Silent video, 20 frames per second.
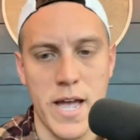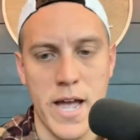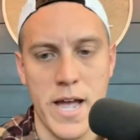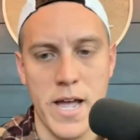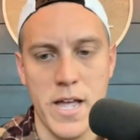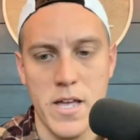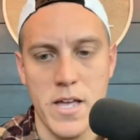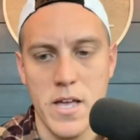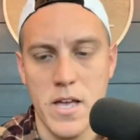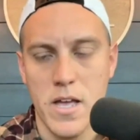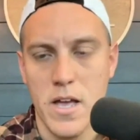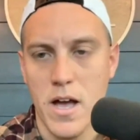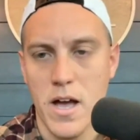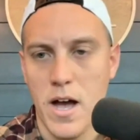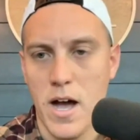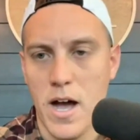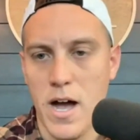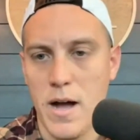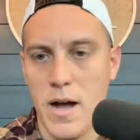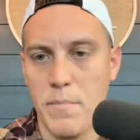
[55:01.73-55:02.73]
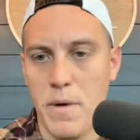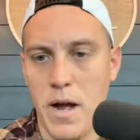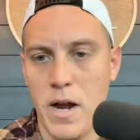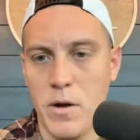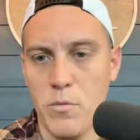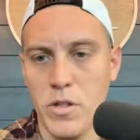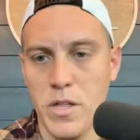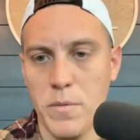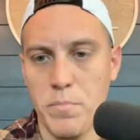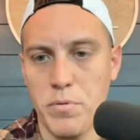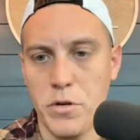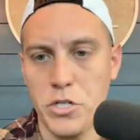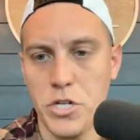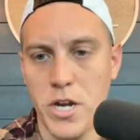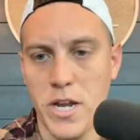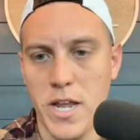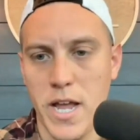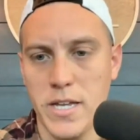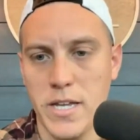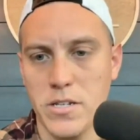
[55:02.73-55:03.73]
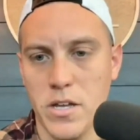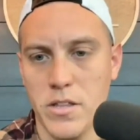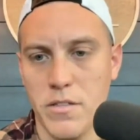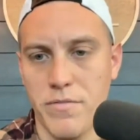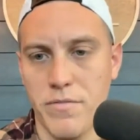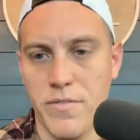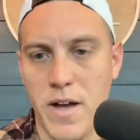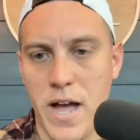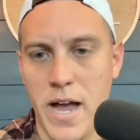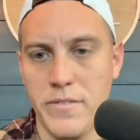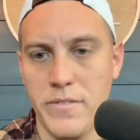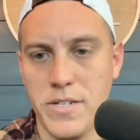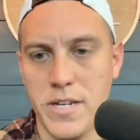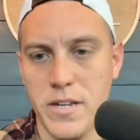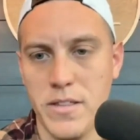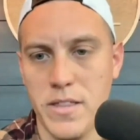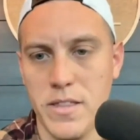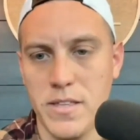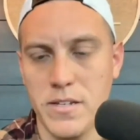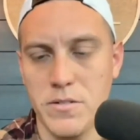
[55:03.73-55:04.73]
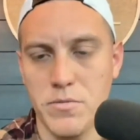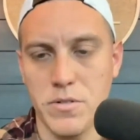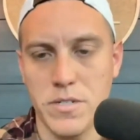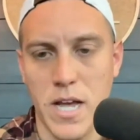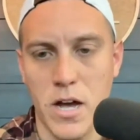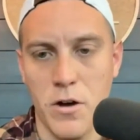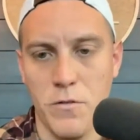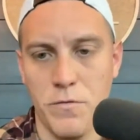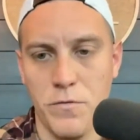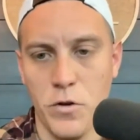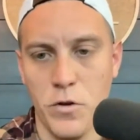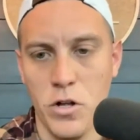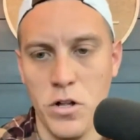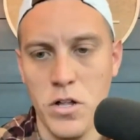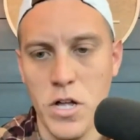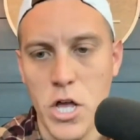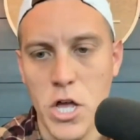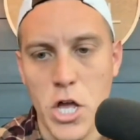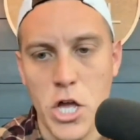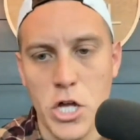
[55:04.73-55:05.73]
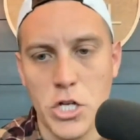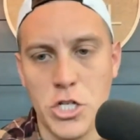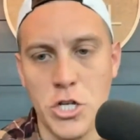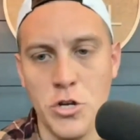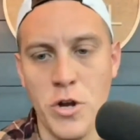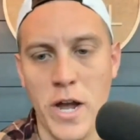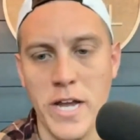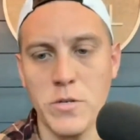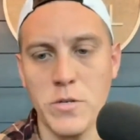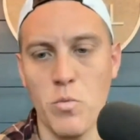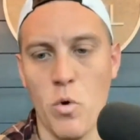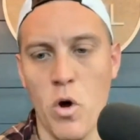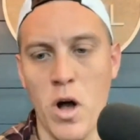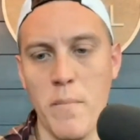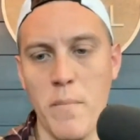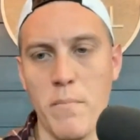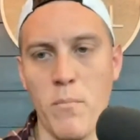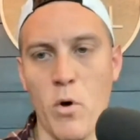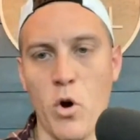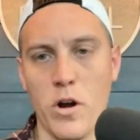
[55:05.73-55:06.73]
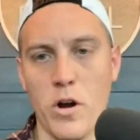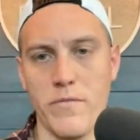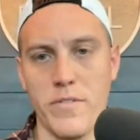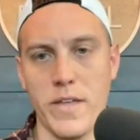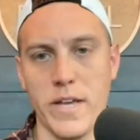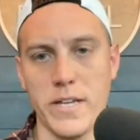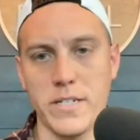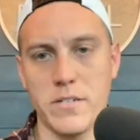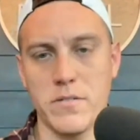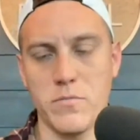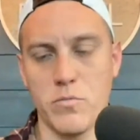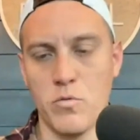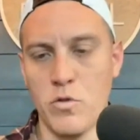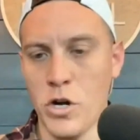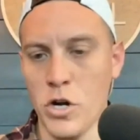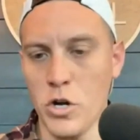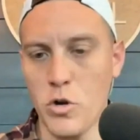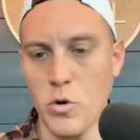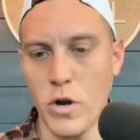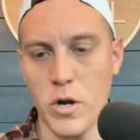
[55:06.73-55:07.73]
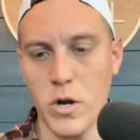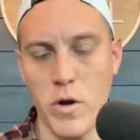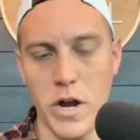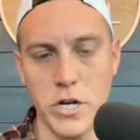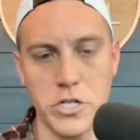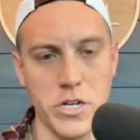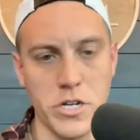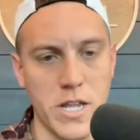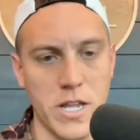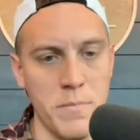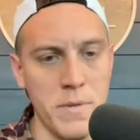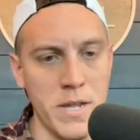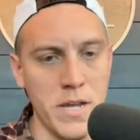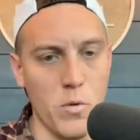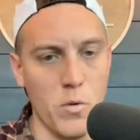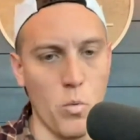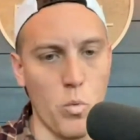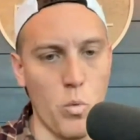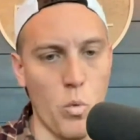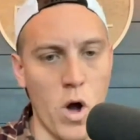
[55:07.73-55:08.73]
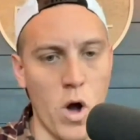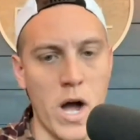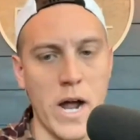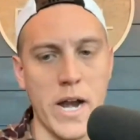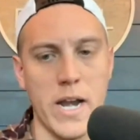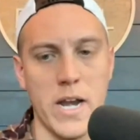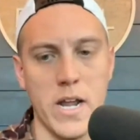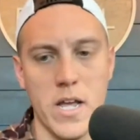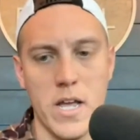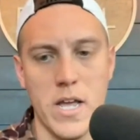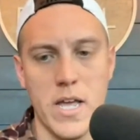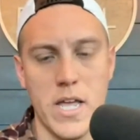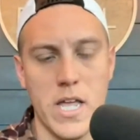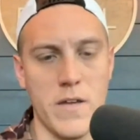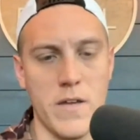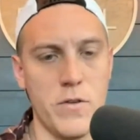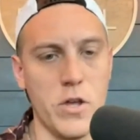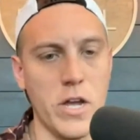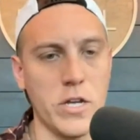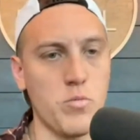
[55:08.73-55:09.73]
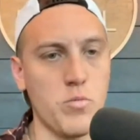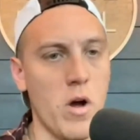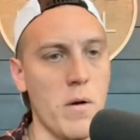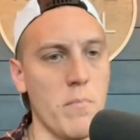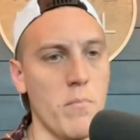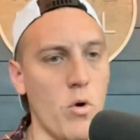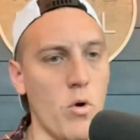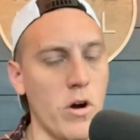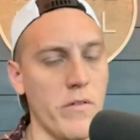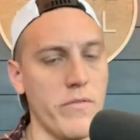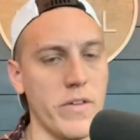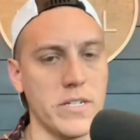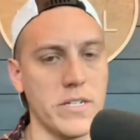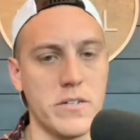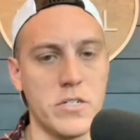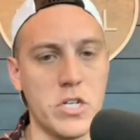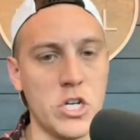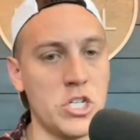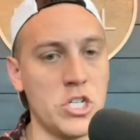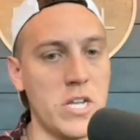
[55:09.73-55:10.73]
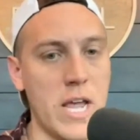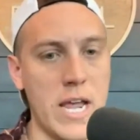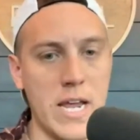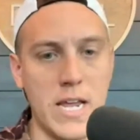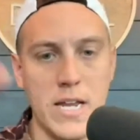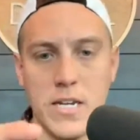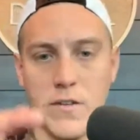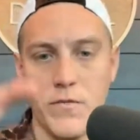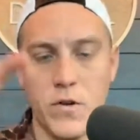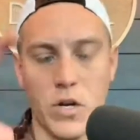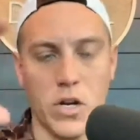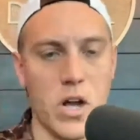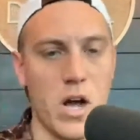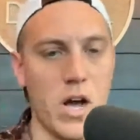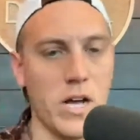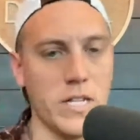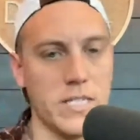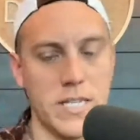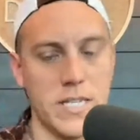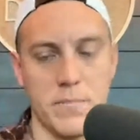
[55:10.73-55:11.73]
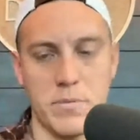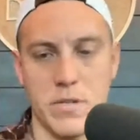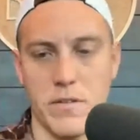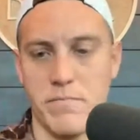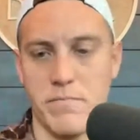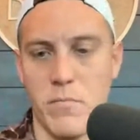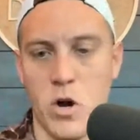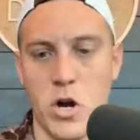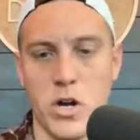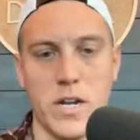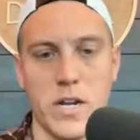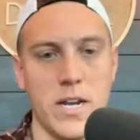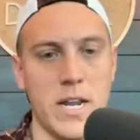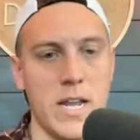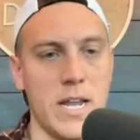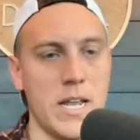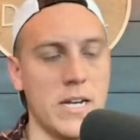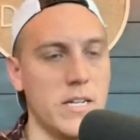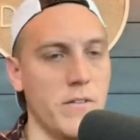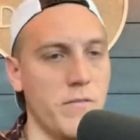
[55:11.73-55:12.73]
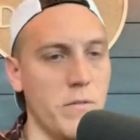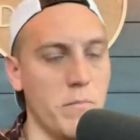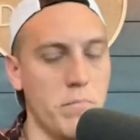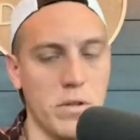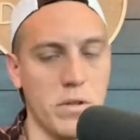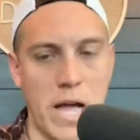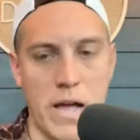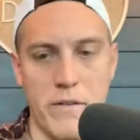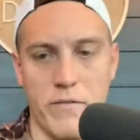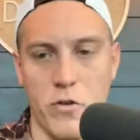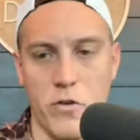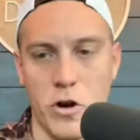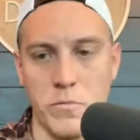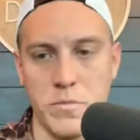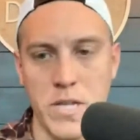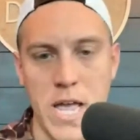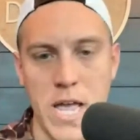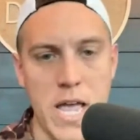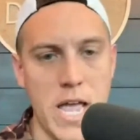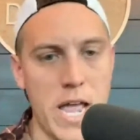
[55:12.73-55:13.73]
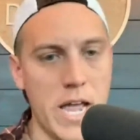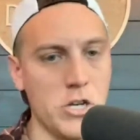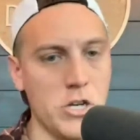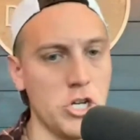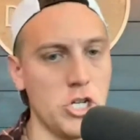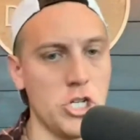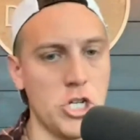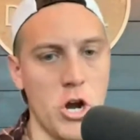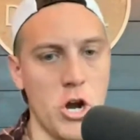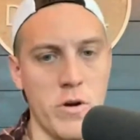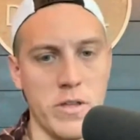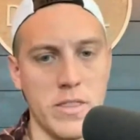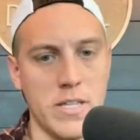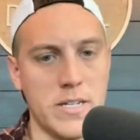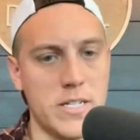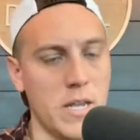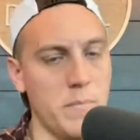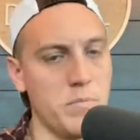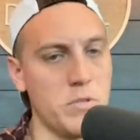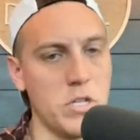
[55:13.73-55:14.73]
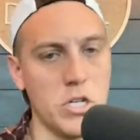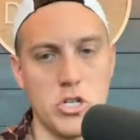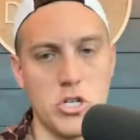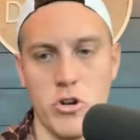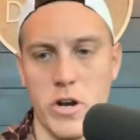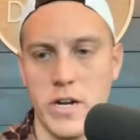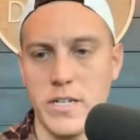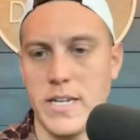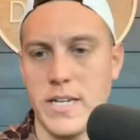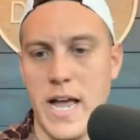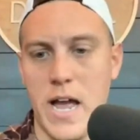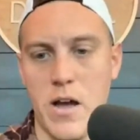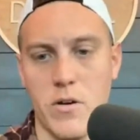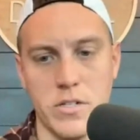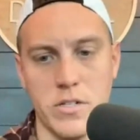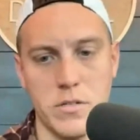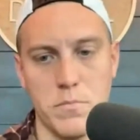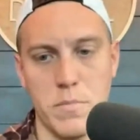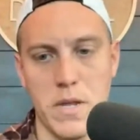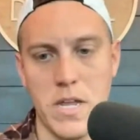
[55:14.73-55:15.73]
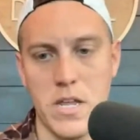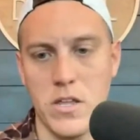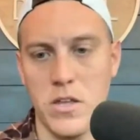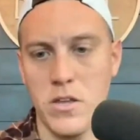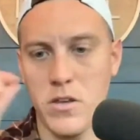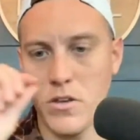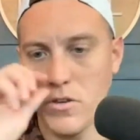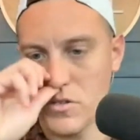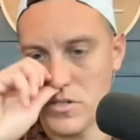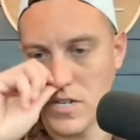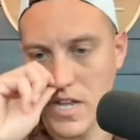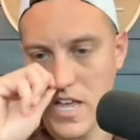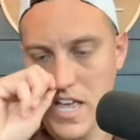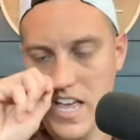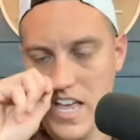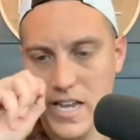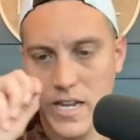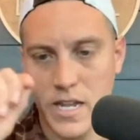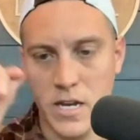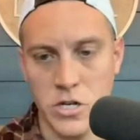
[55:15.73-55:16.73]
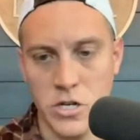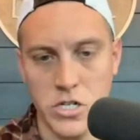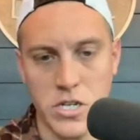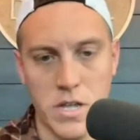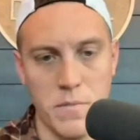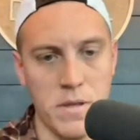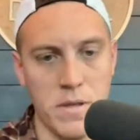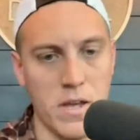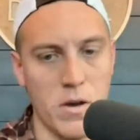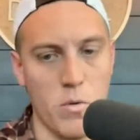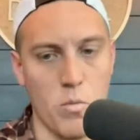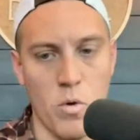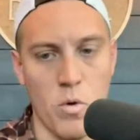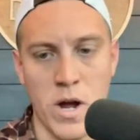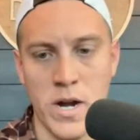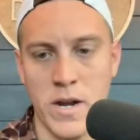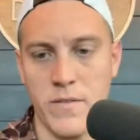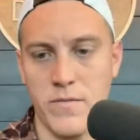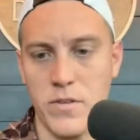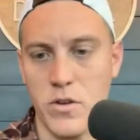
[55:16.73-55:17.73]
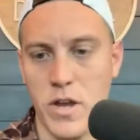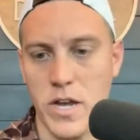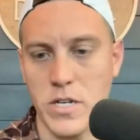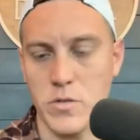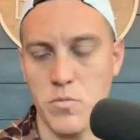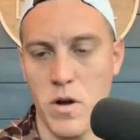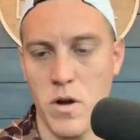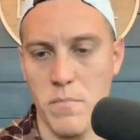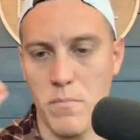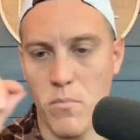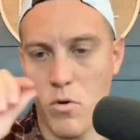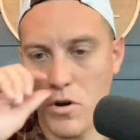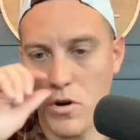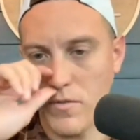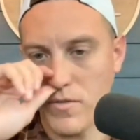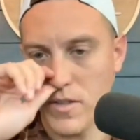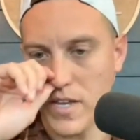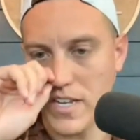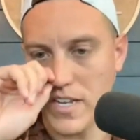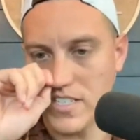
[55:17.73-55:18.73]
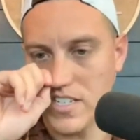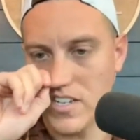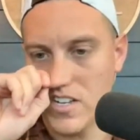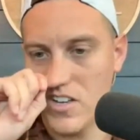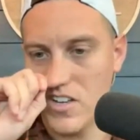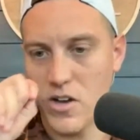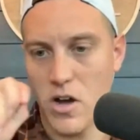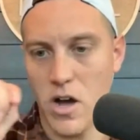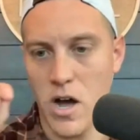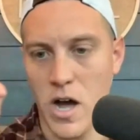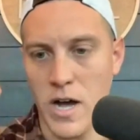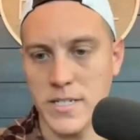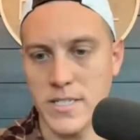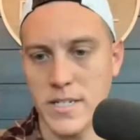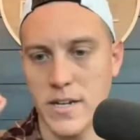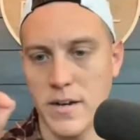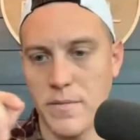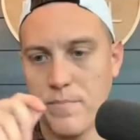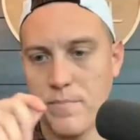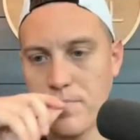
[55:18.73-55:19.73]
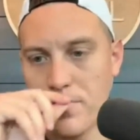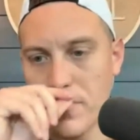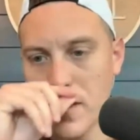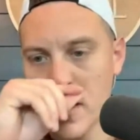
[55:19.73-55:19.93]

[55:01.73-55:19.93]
that. I really appreciate, guys, all the 5s here, that this was helpful. Do you guys want more of this? Real quick question. Give me a 1 if you guys want more of this, just taking different concepts of marketing and different platforms and just showing the tips and tricks and how it's being used. Can you just give me a 1 if you guys want more of these? Awesome.